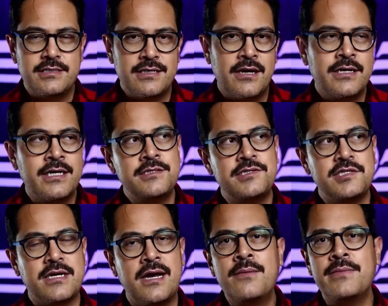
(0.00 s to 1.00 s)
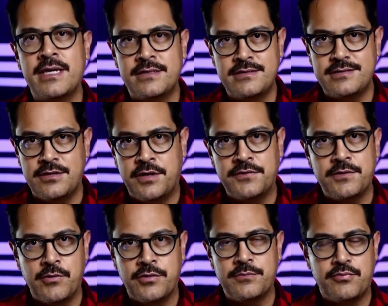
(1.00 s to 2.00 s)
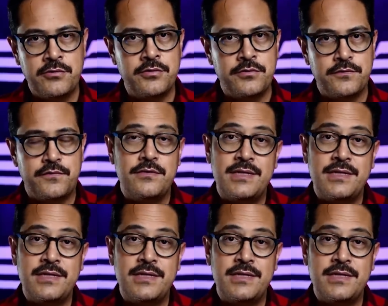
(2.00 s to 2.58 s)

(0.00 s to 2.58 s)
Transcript: Dawkins' comment on the burden of proof